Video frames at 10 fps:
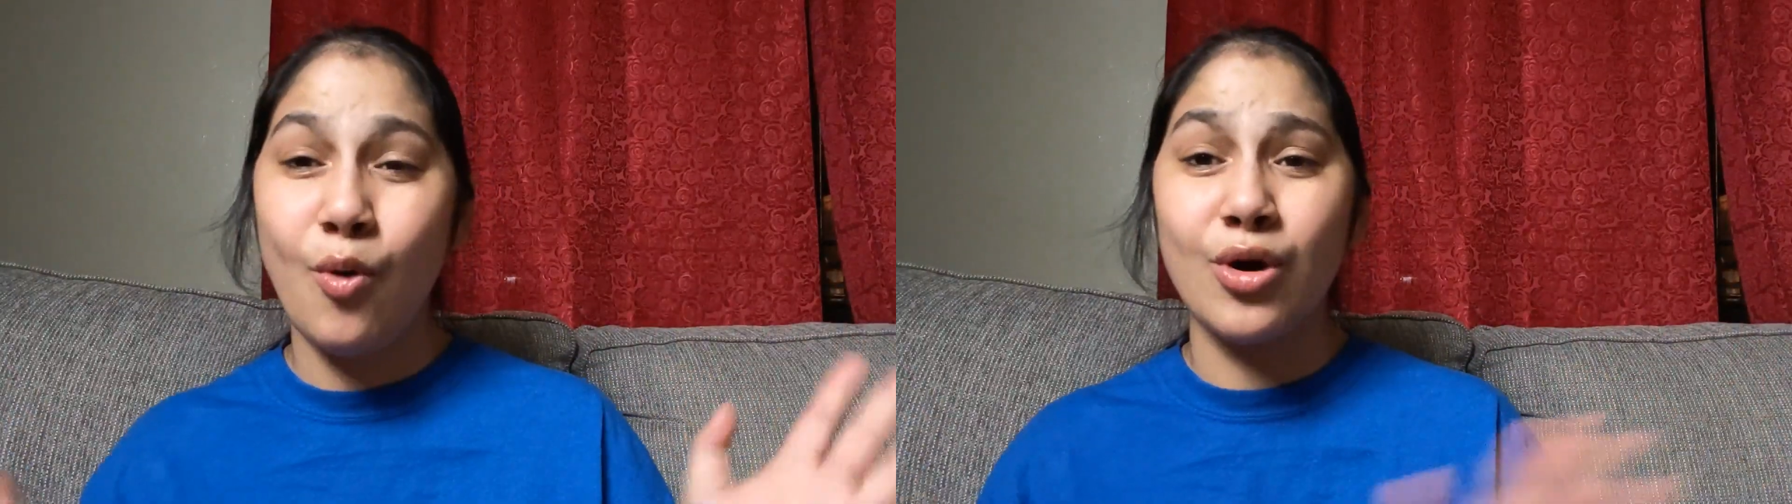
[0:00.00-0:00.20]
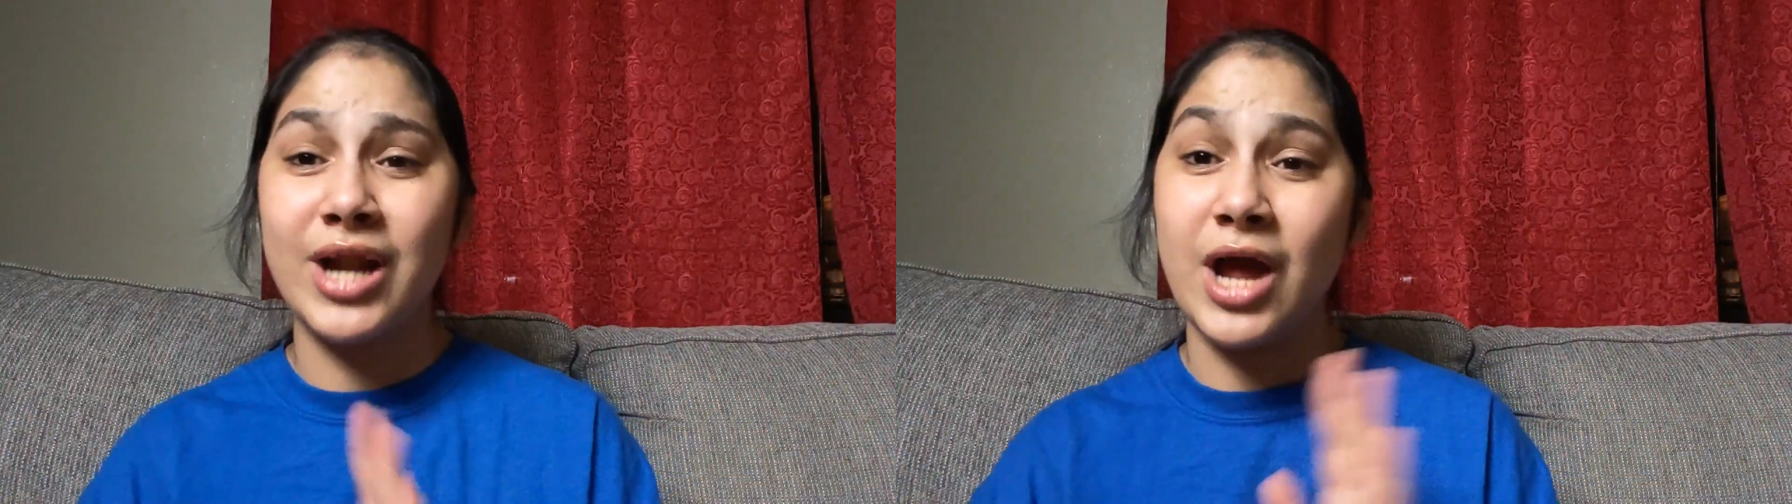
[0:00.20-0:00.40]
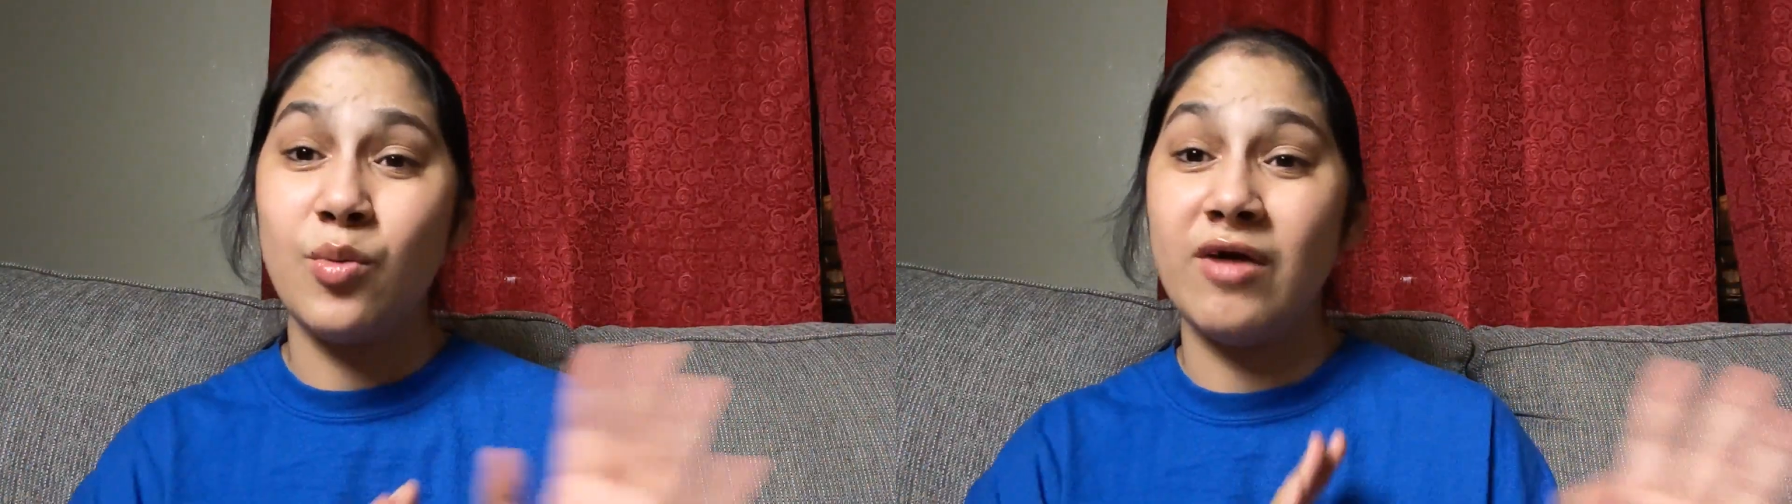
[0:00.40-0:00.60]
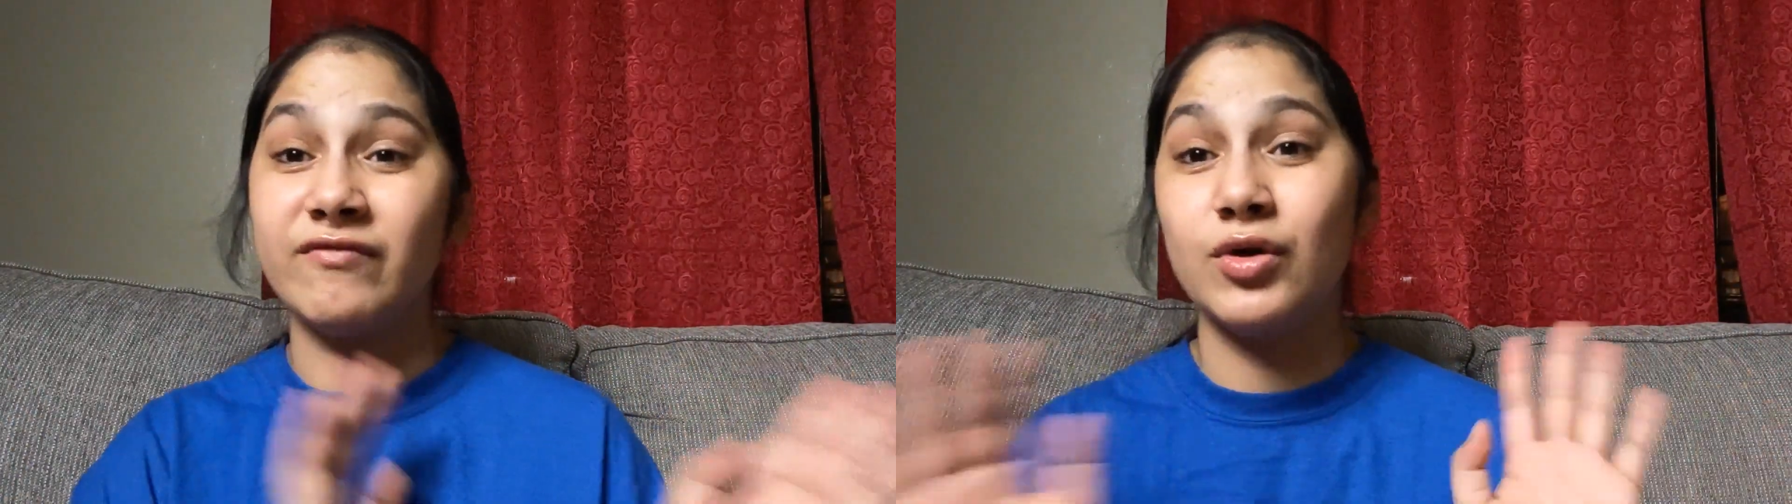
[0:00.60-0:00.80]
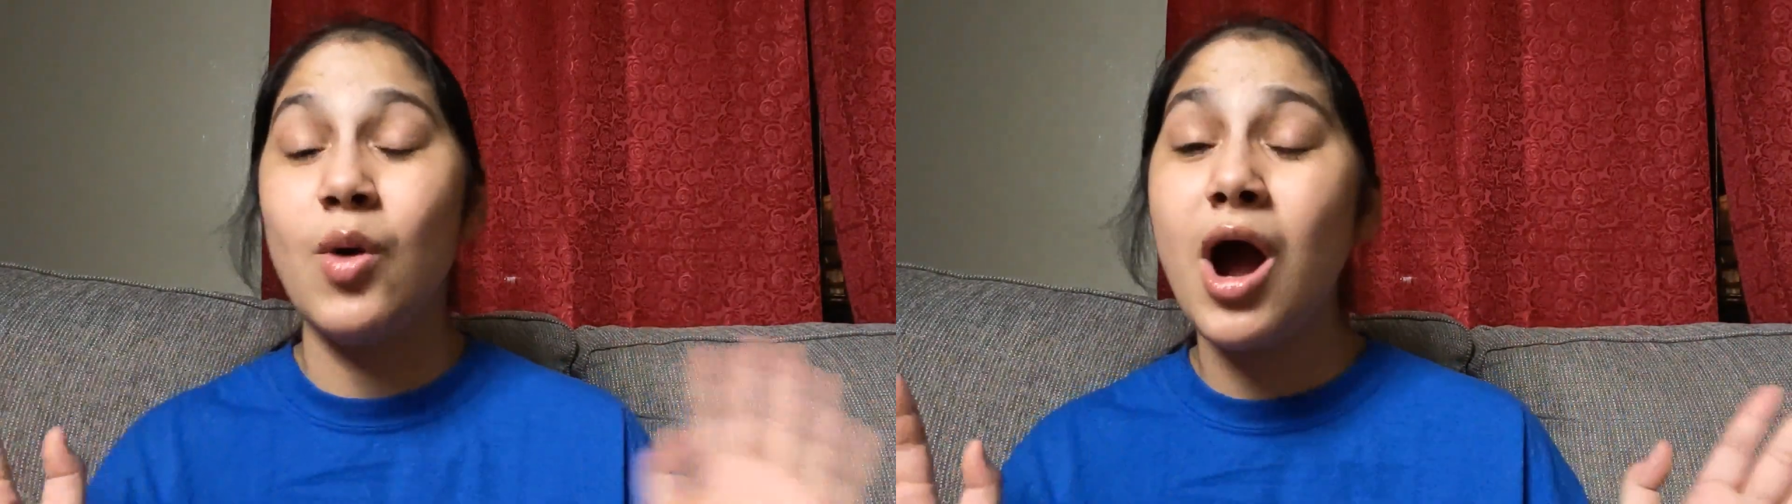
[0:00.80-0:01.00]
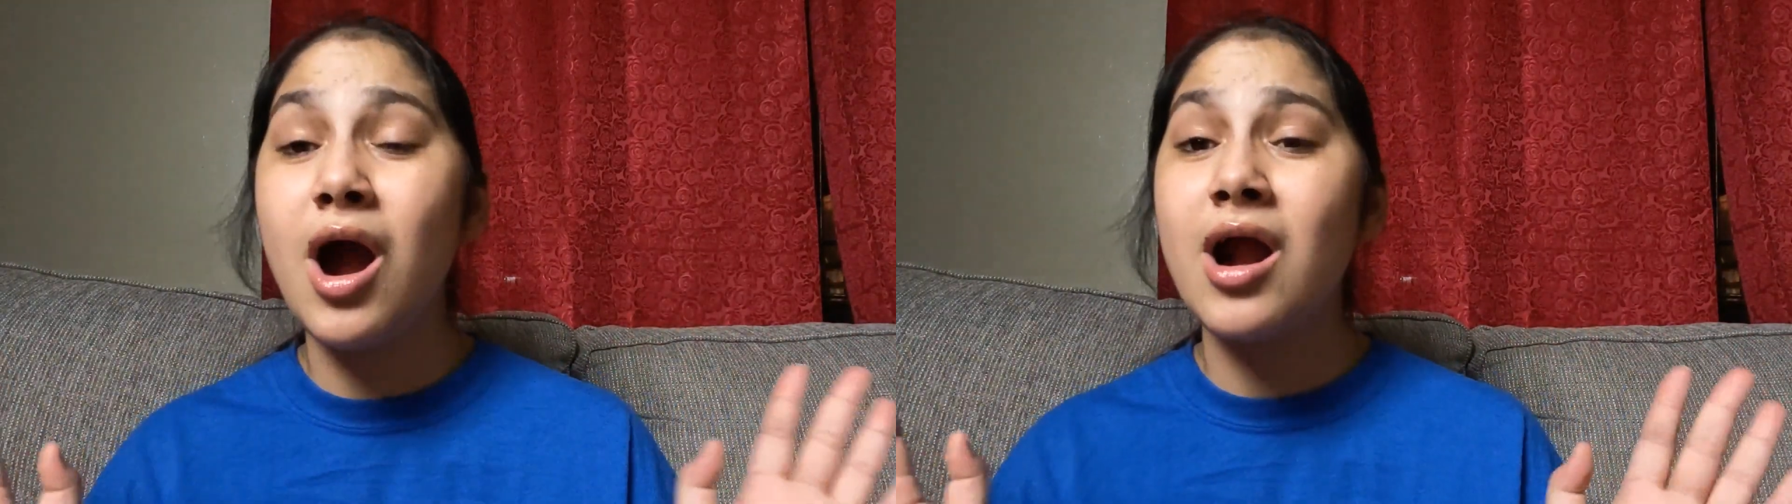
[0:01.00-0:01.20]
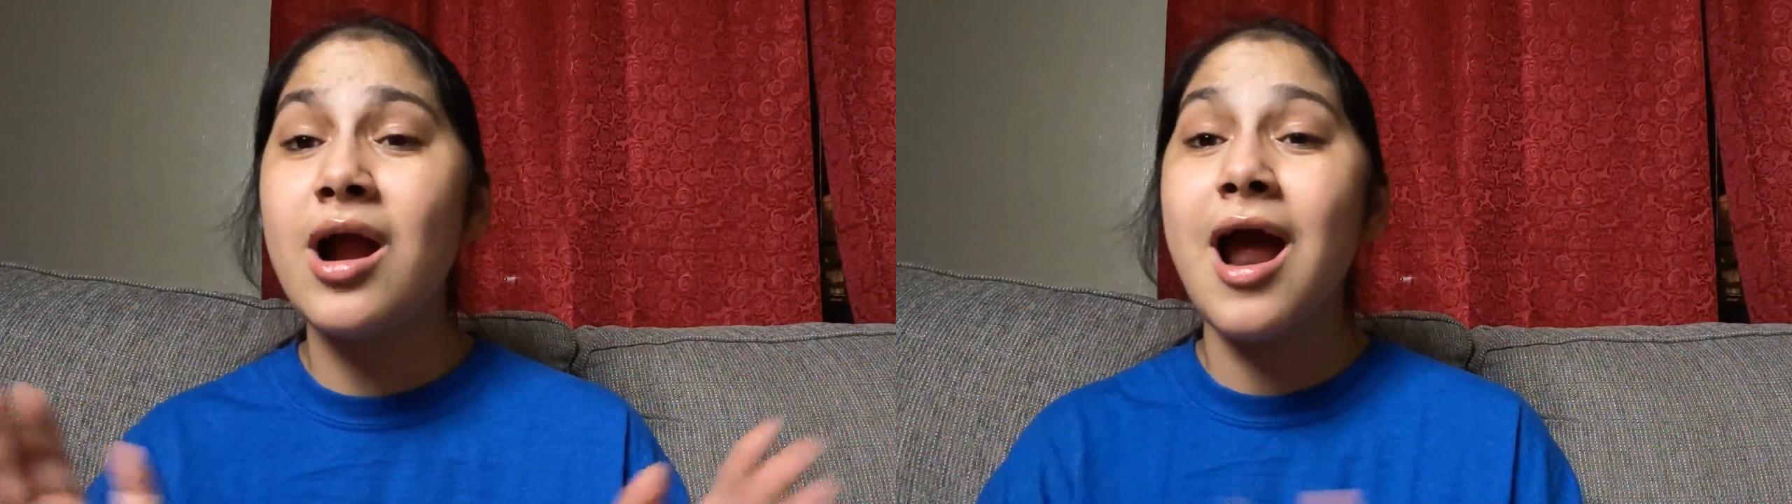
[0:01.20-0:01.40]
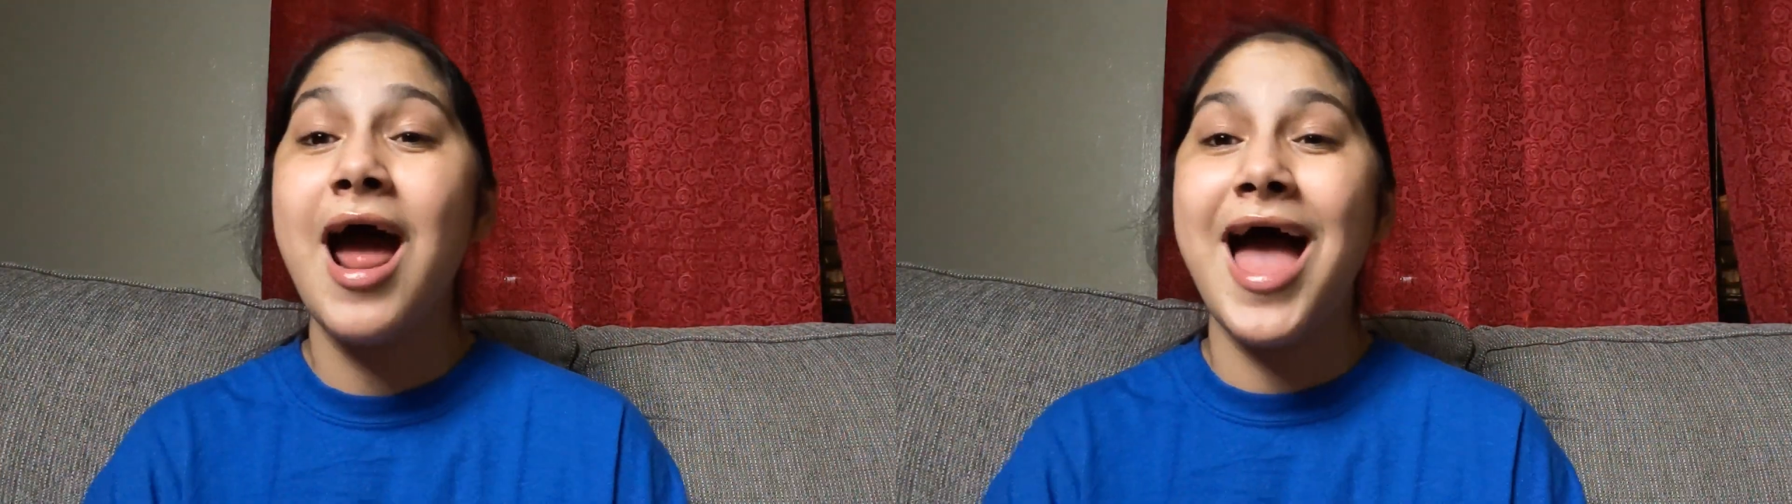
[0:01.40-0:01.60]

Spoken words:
or night wherever you are.